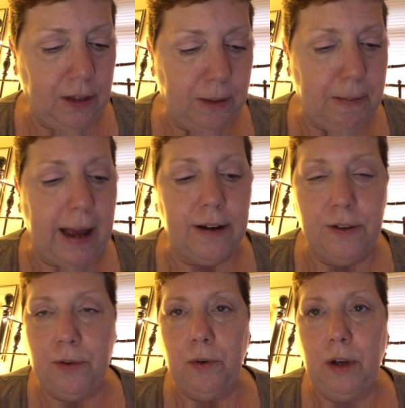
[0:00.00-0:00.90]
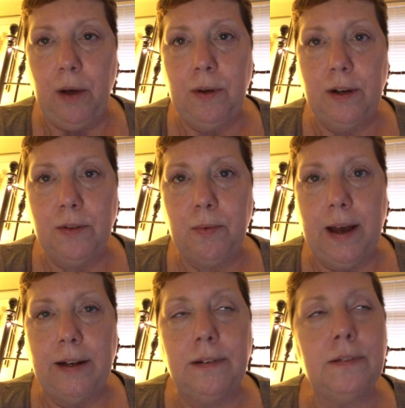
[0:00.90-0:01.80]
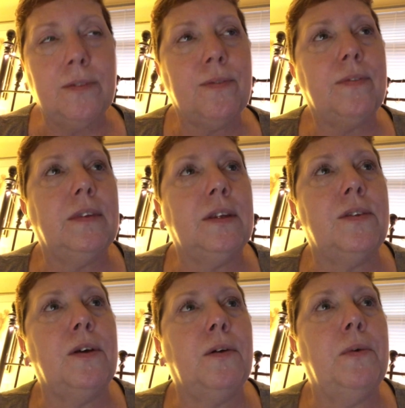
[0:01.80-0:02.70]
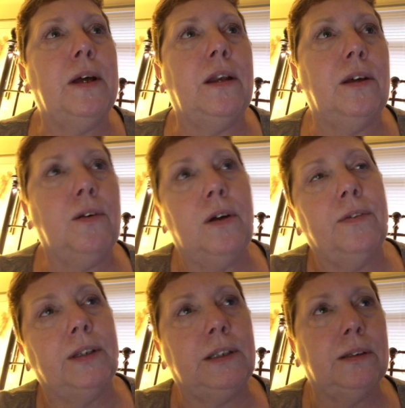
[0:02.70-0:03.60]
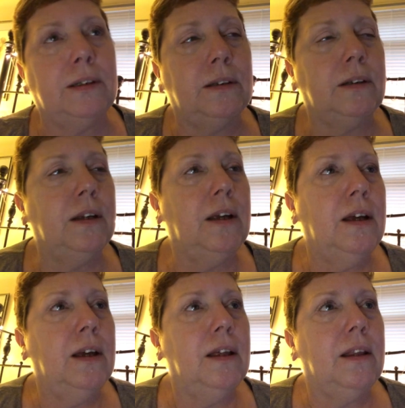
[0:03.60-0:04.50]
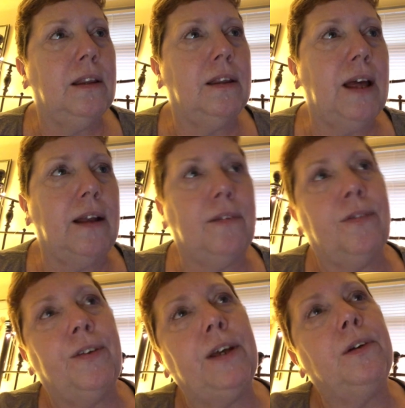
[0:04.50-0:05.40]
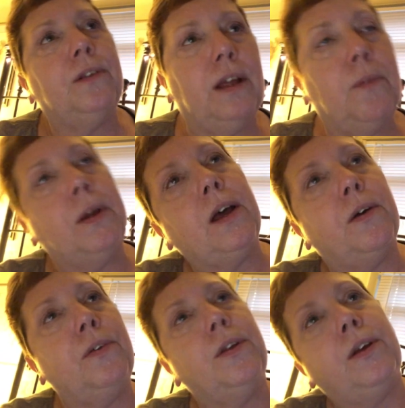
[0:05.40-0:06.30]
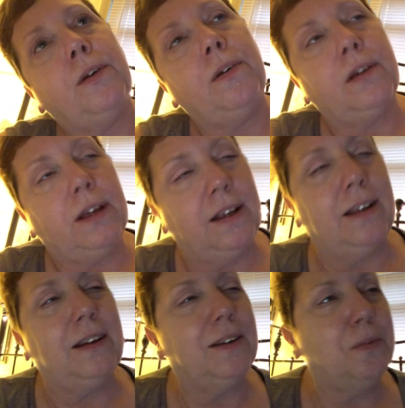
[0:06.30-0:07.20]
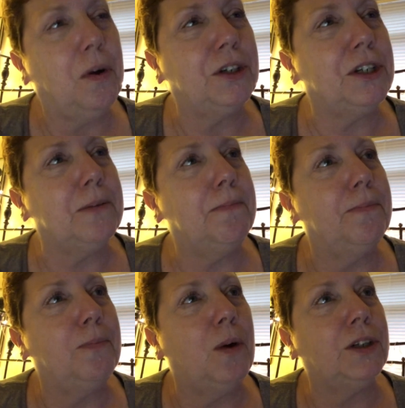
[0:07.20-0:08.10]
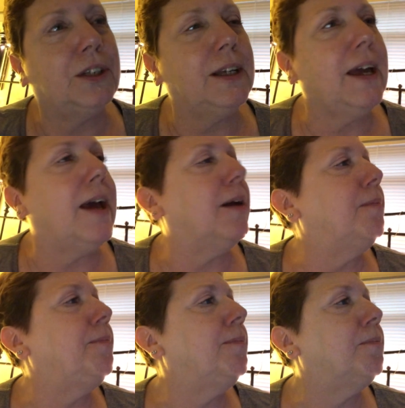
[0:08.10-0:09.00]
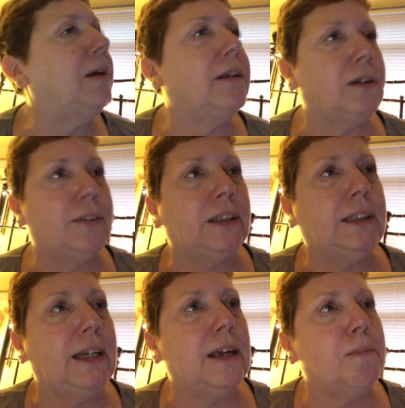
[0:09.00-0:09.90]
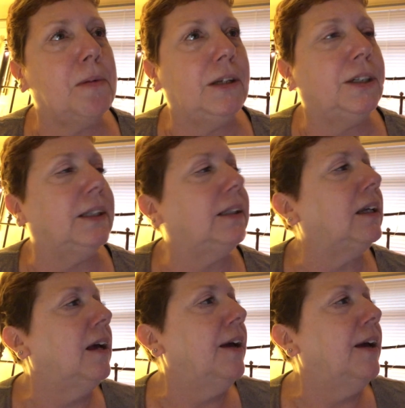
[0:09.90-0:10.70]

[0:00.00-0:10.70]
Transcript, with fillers: The band is all going as well, so we're going to go over to that field that we go to and watch the watch the game. Pete's obviously taking pictures.